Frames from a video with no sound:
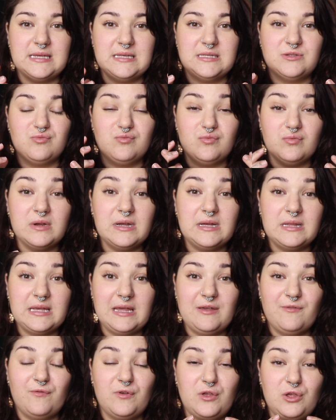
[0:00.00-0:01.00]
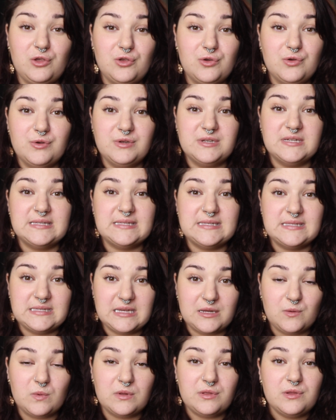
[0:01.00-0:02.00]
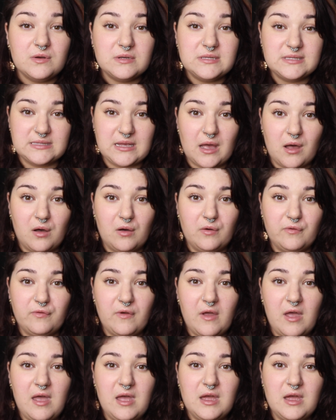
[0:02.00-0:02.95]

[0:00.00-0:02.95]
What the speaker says: is really for you to sit with yourself,